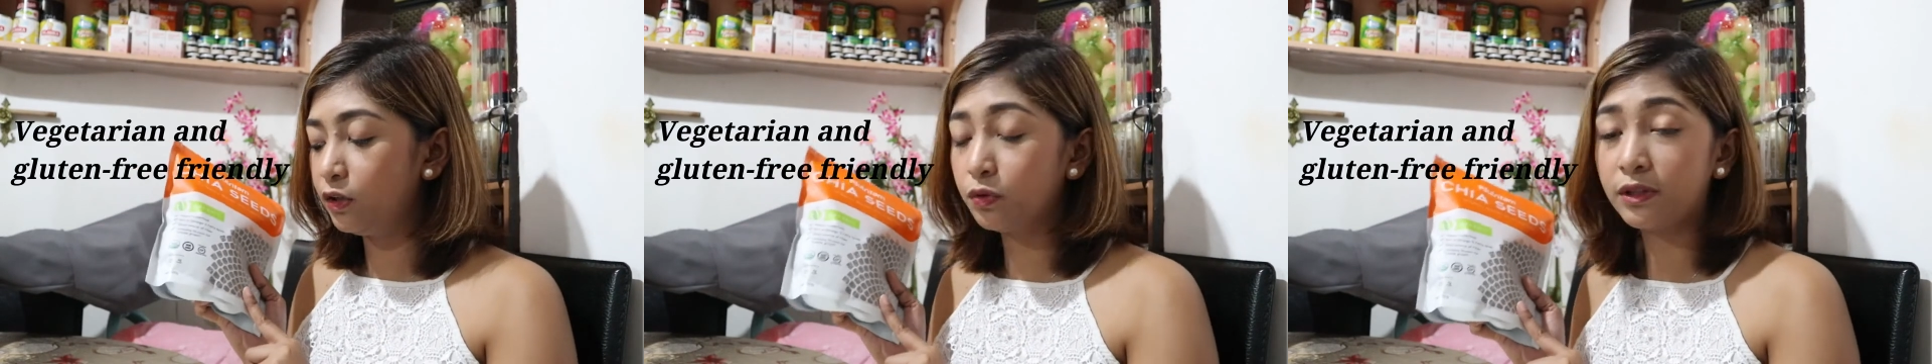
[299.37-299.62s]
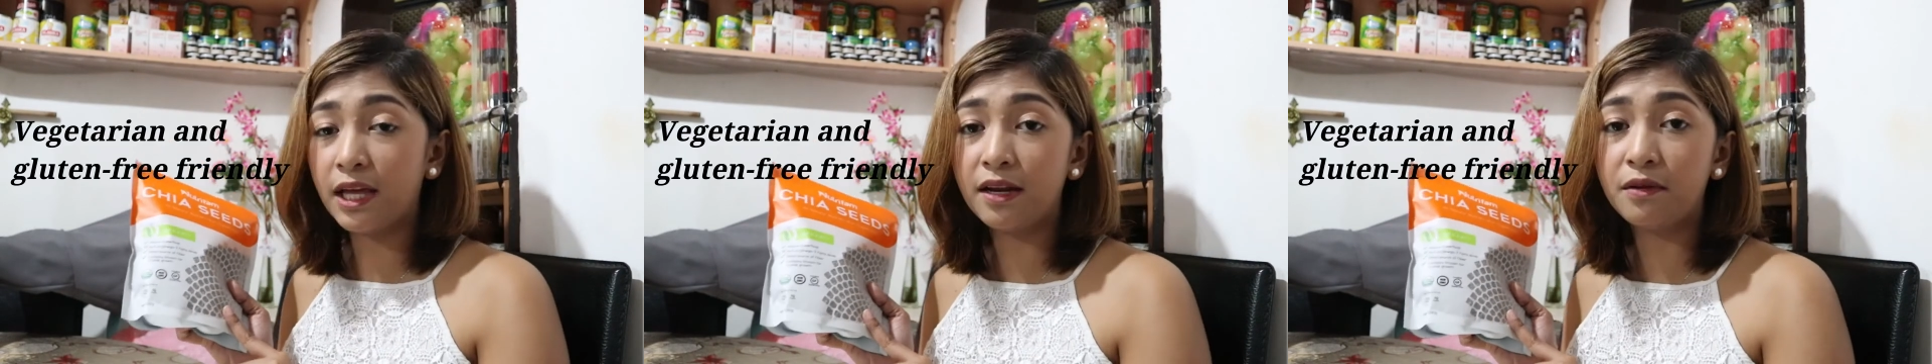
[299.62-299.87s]

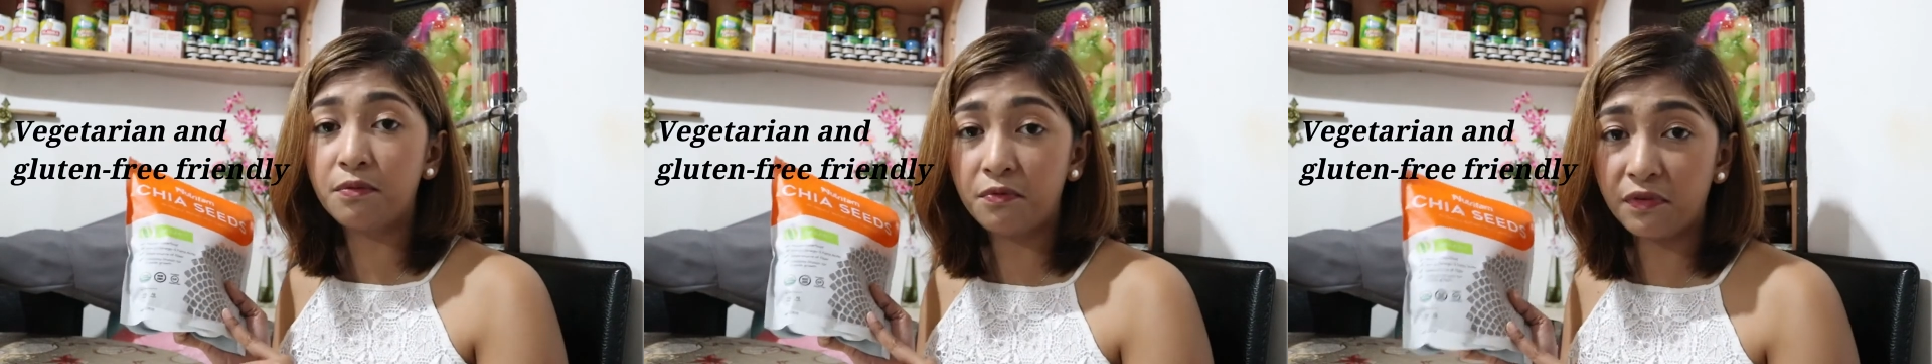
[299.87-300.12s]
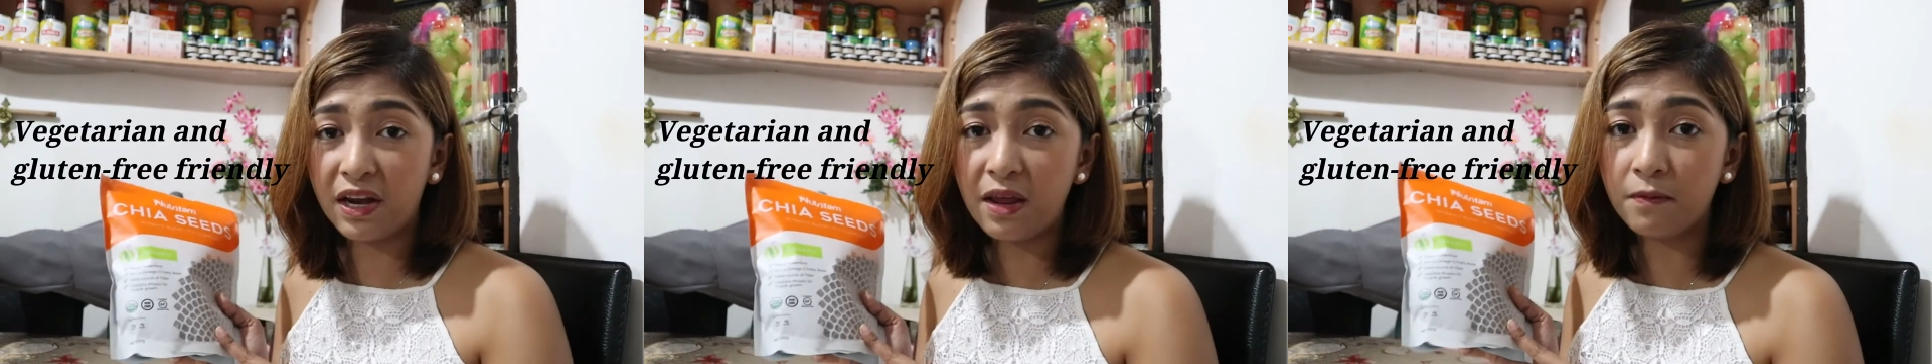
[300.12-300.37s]

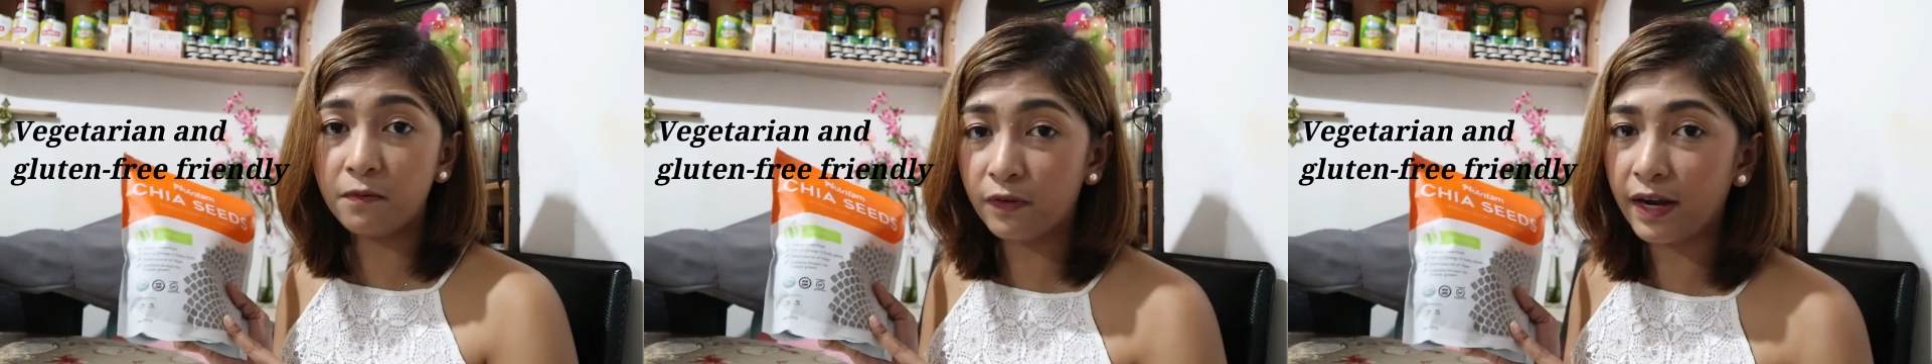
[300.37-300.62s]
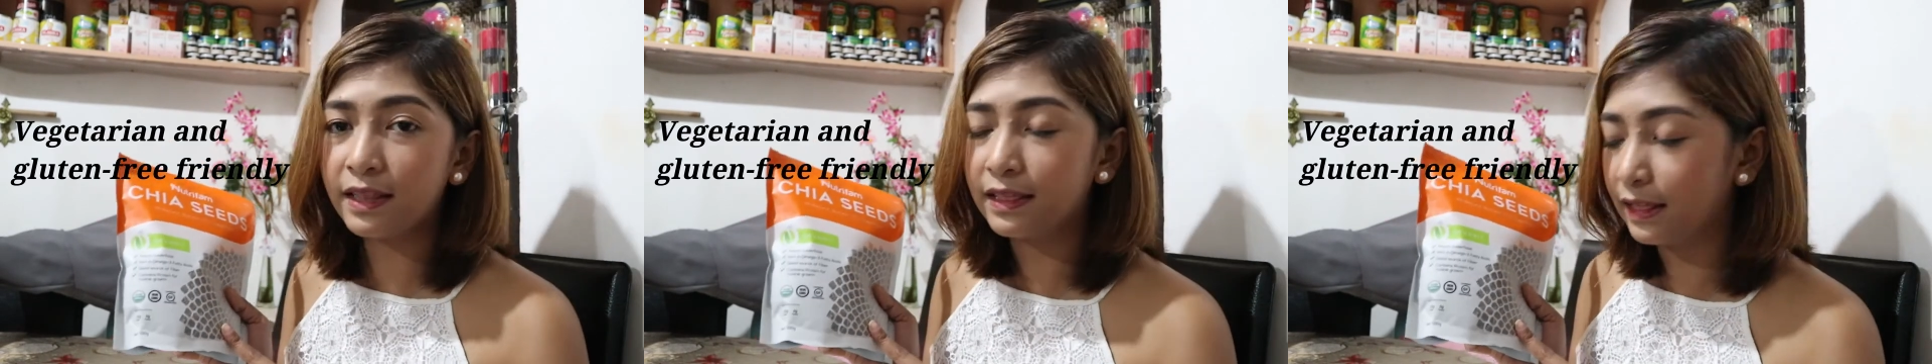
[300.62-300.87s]
gluten-free
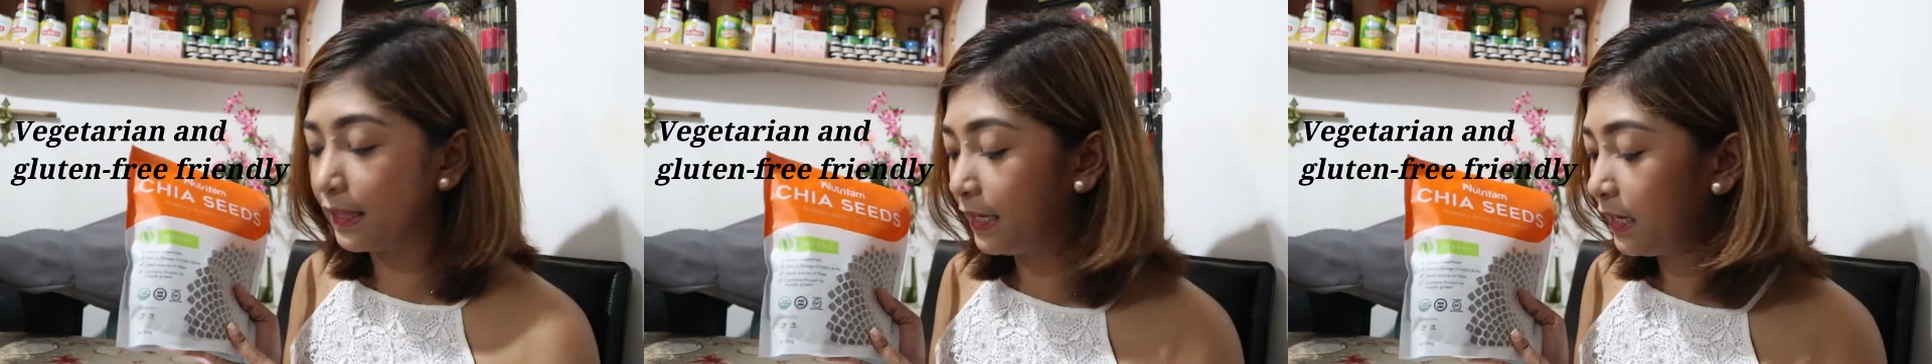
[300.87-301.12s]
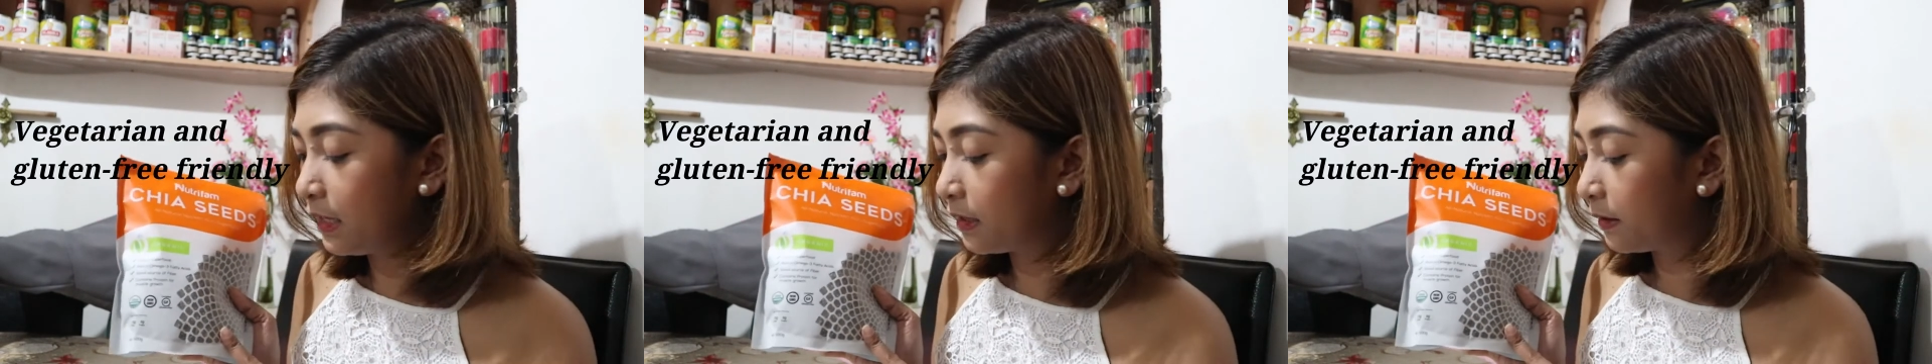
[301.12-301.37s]

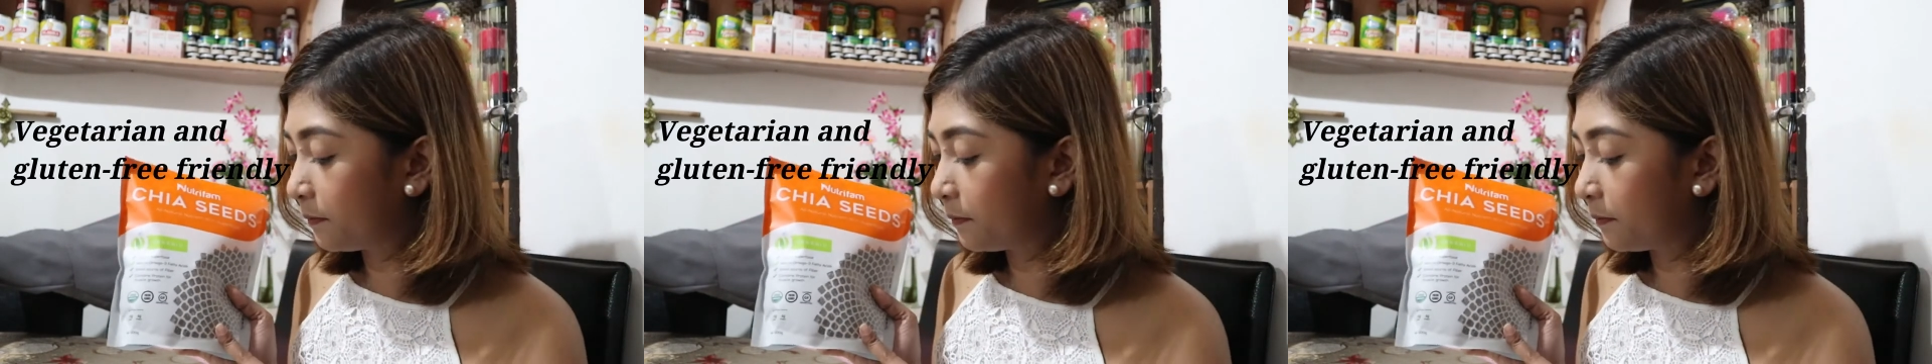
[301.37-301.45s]
friendly.